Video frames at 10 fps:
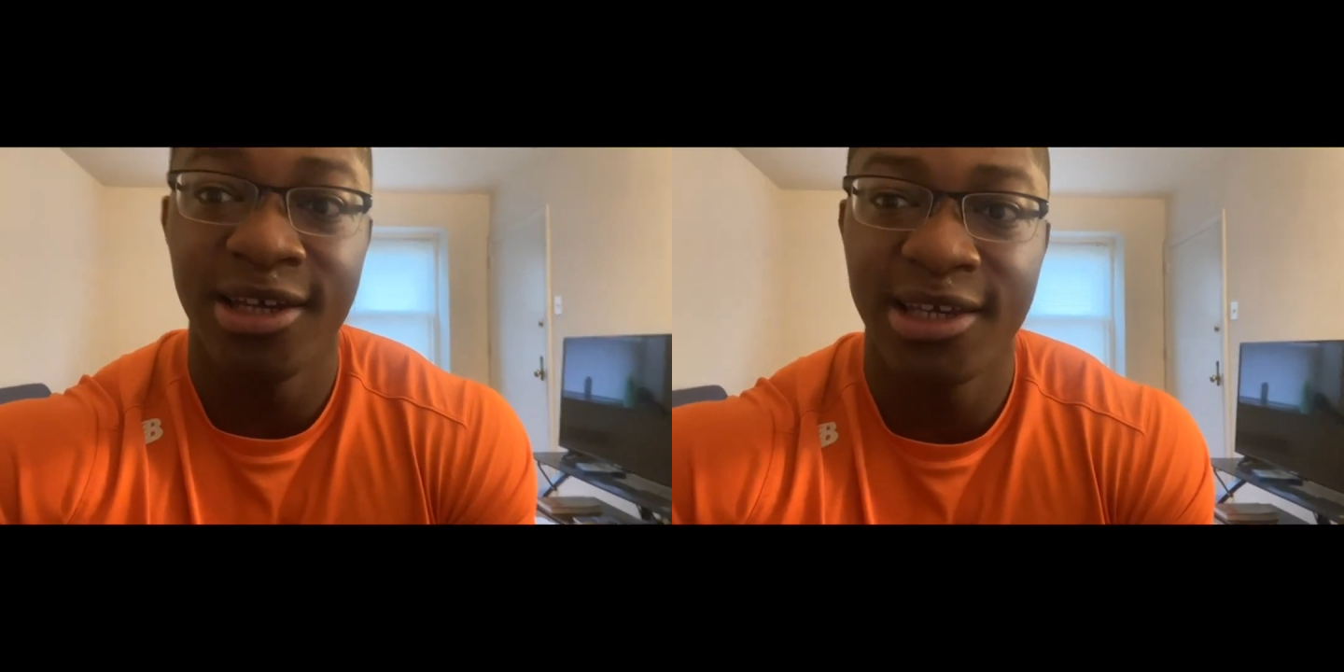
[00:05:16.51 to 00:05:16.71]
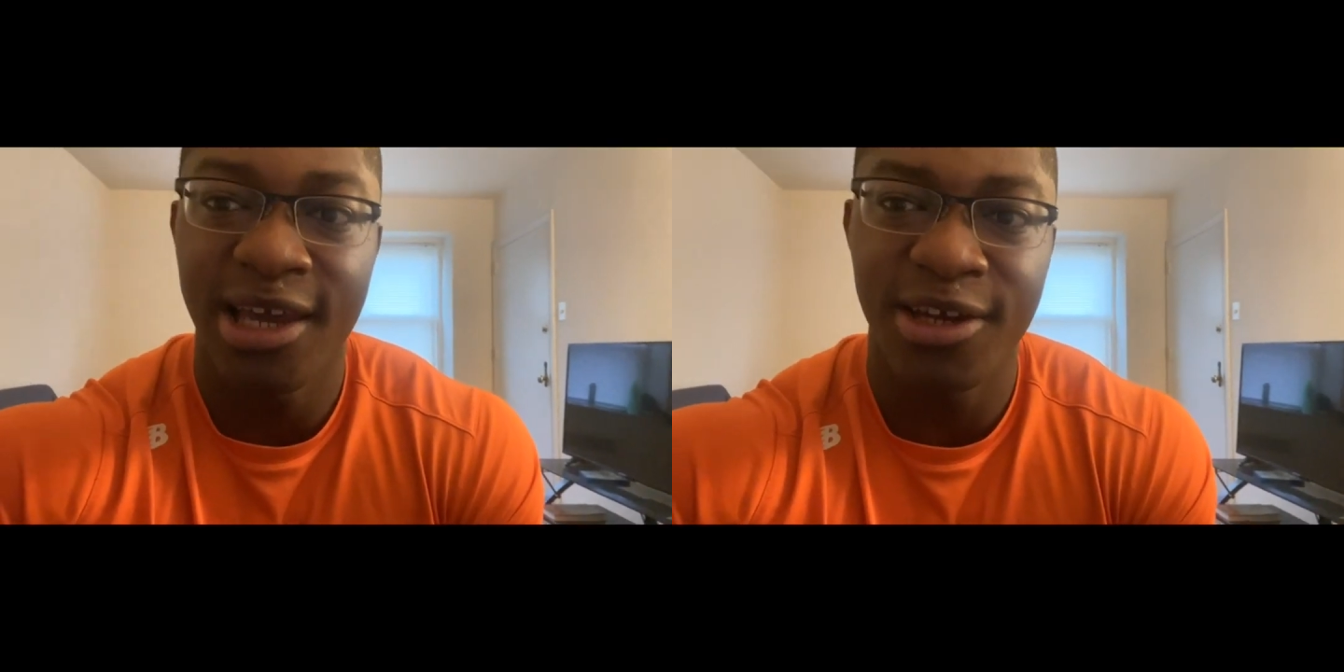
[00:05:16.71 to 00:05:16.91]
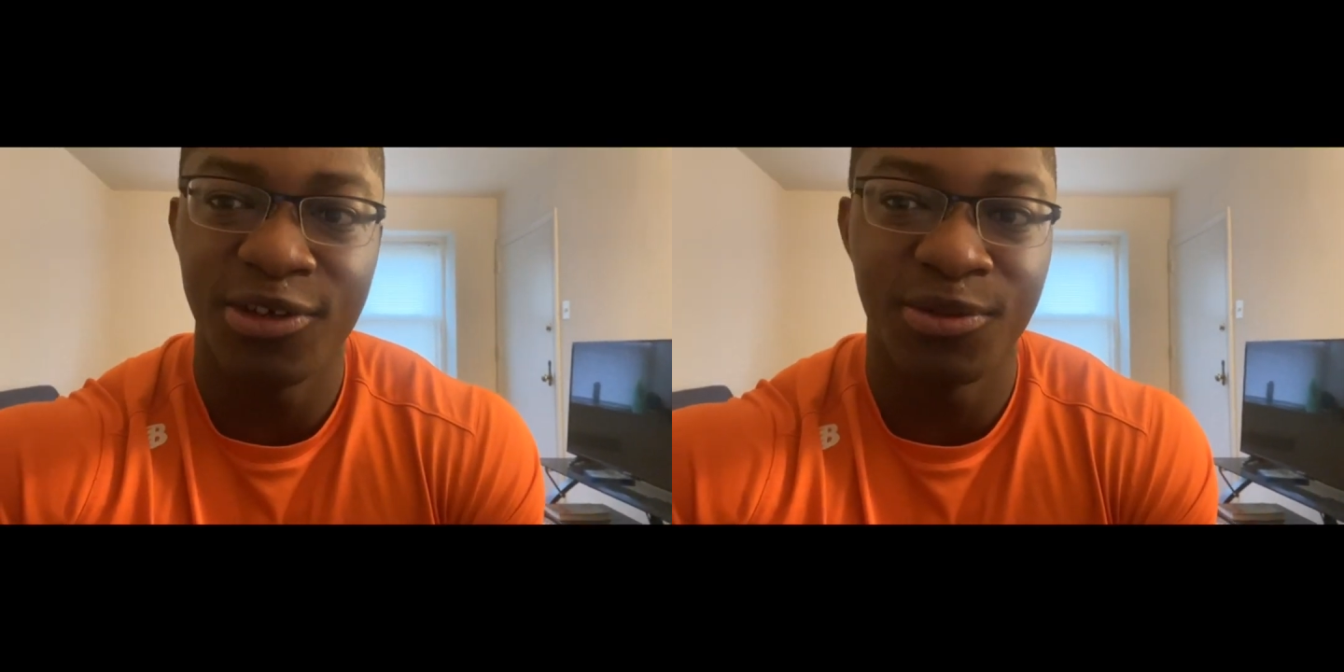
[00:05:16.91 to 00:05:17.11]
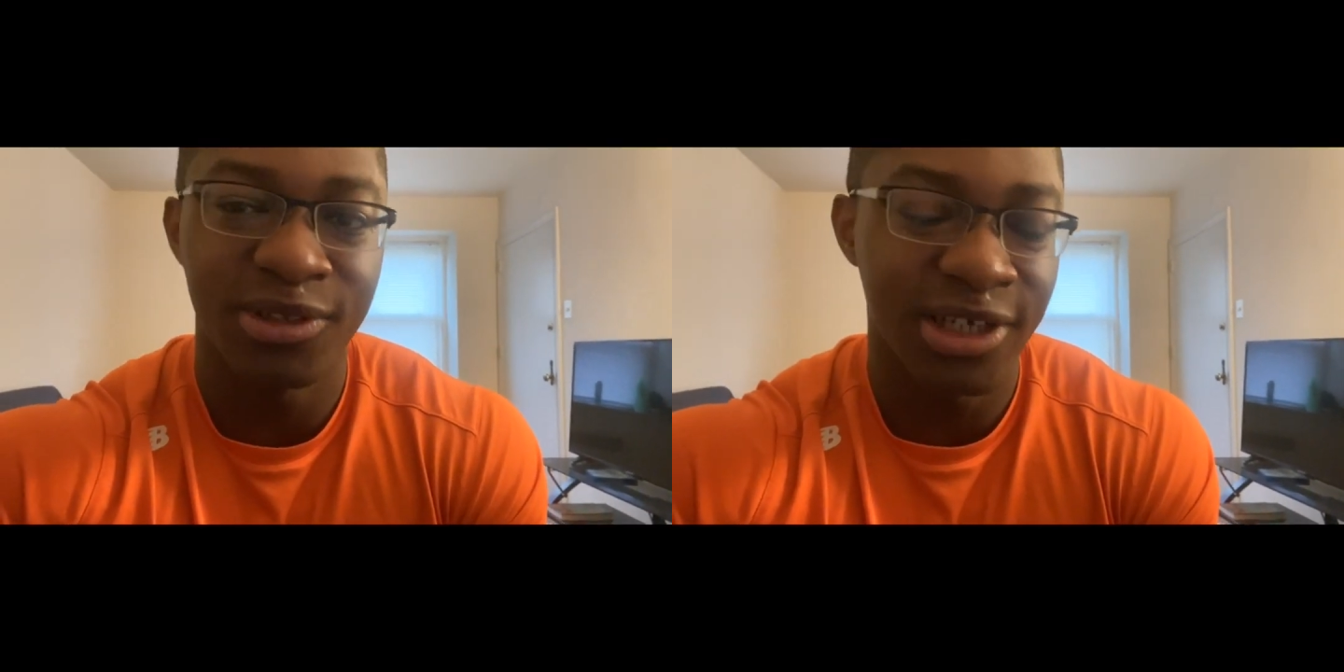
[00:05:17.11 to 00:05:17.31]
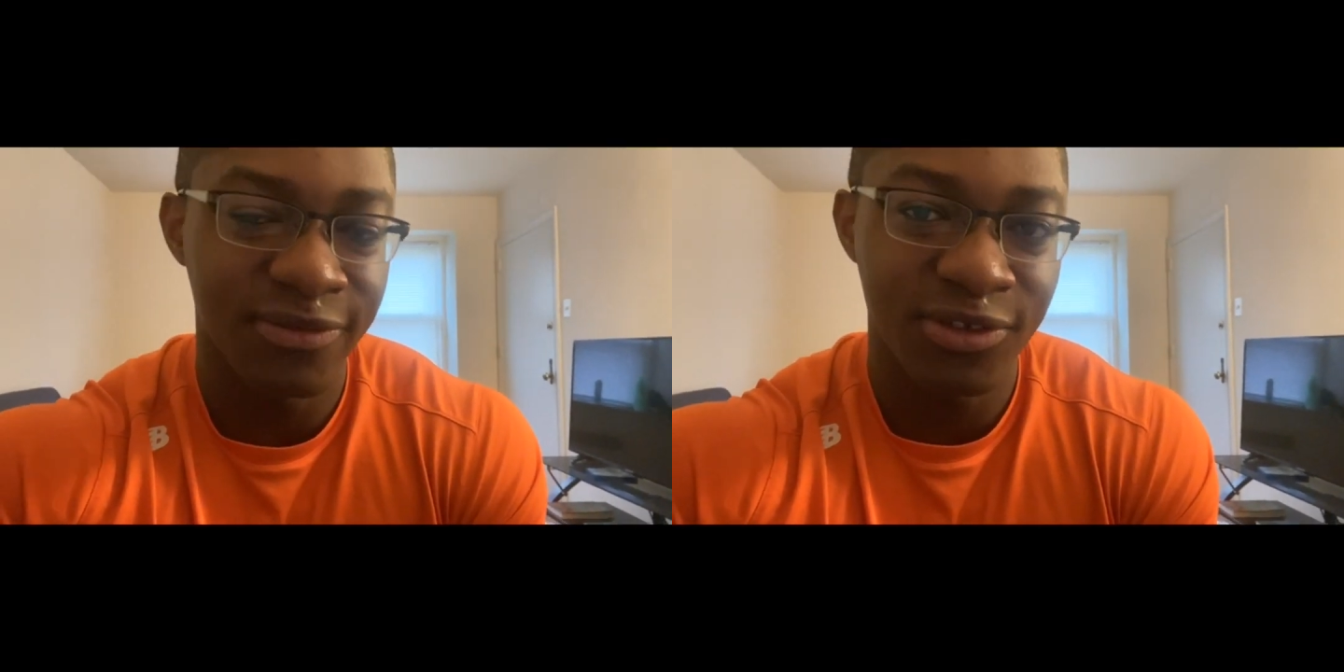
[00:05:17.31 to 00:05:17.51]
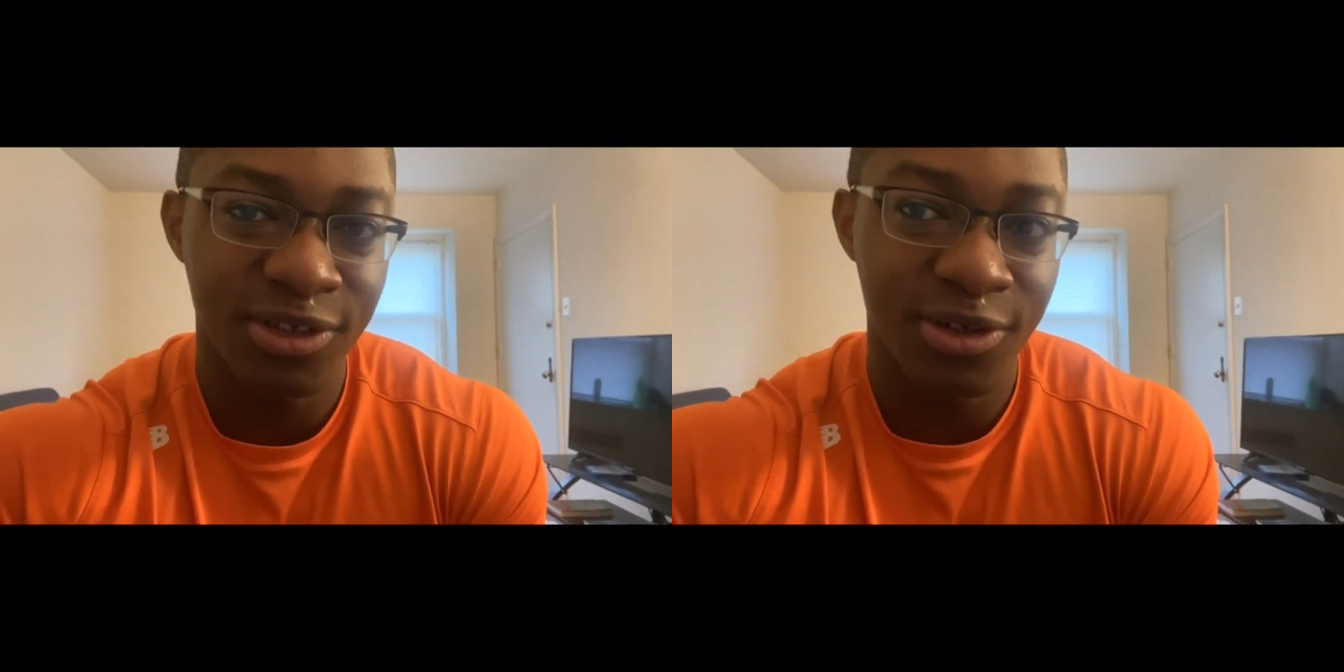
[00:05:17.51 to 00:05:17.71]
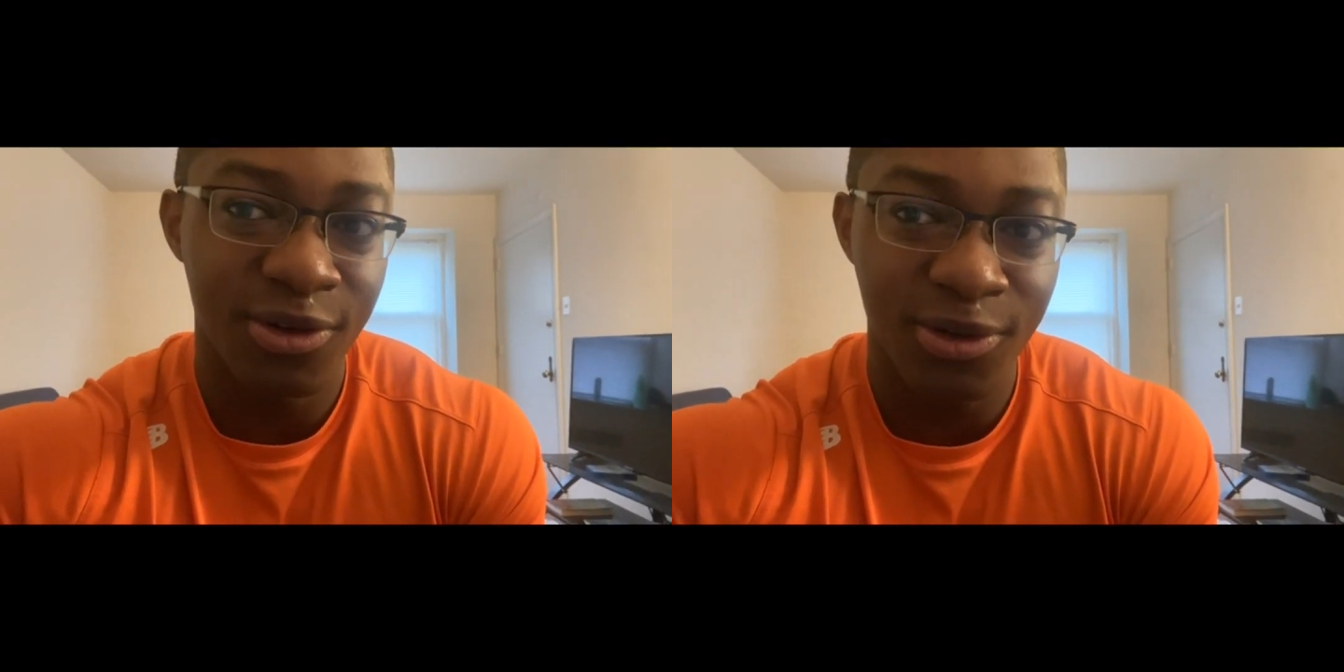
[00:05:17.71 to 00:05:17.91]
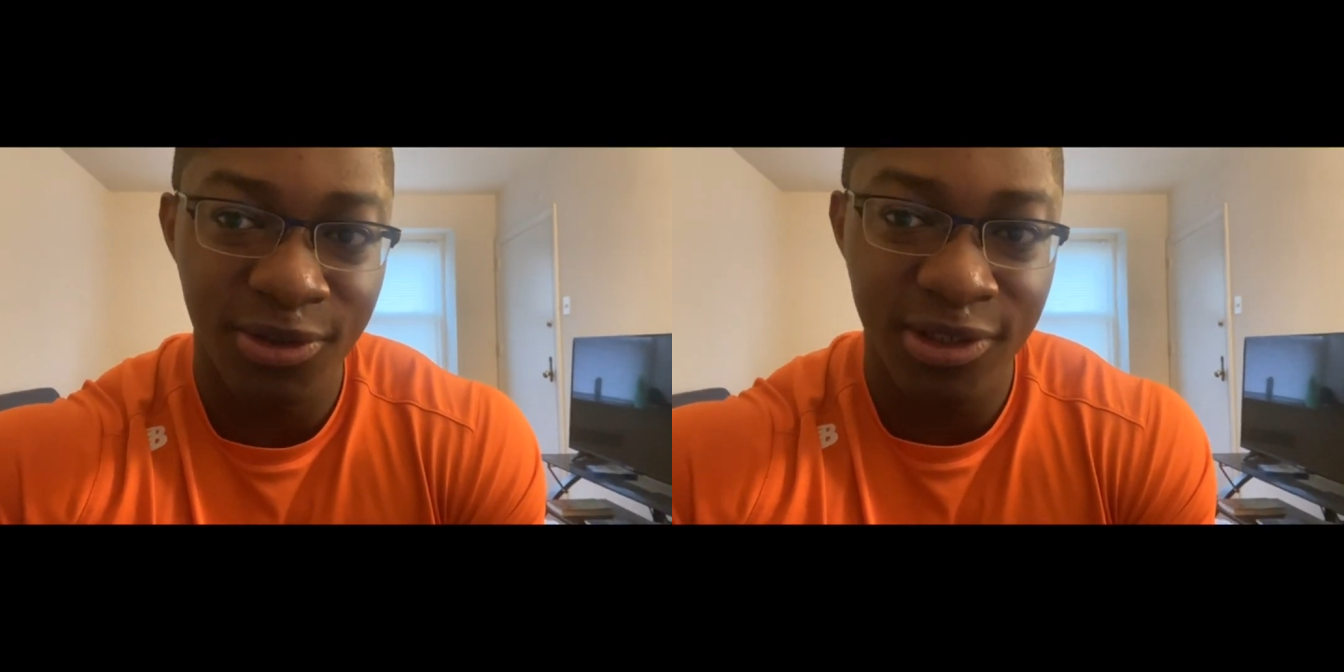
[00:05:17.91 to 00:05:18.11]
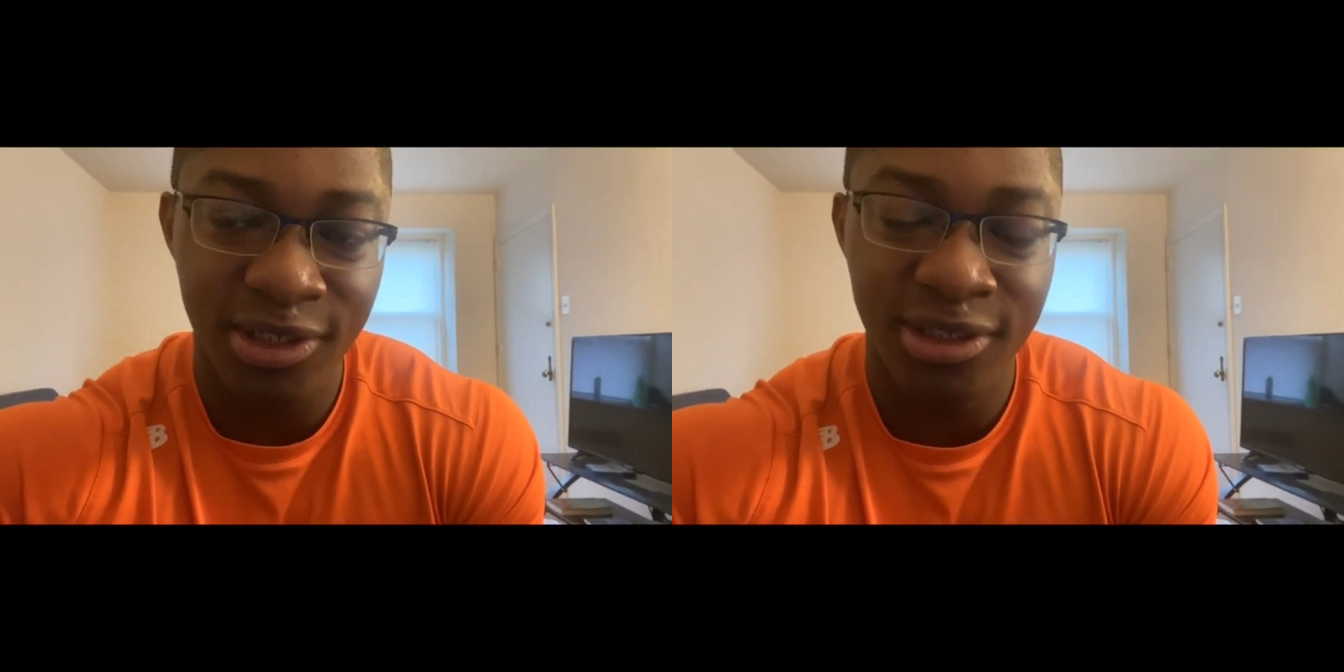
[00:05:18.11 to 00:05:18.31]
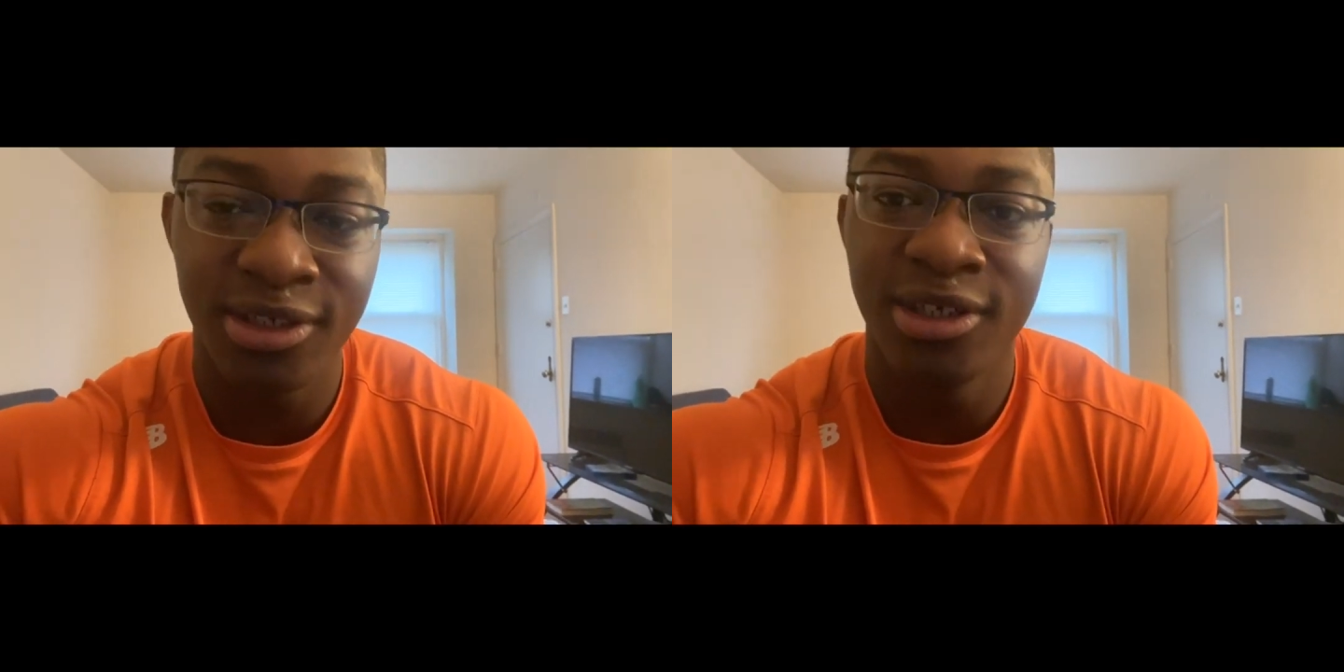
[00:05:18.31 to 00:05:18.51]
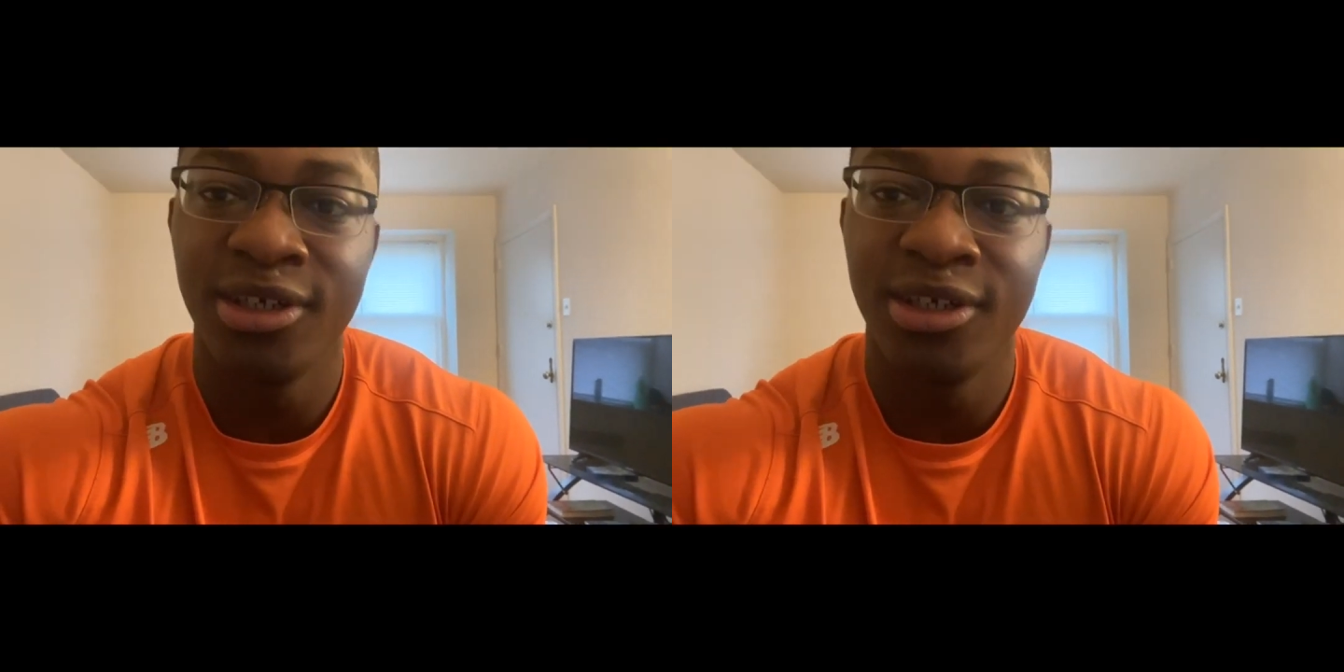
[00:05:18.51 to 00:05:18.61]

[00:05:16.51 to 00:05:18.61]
Kanulift or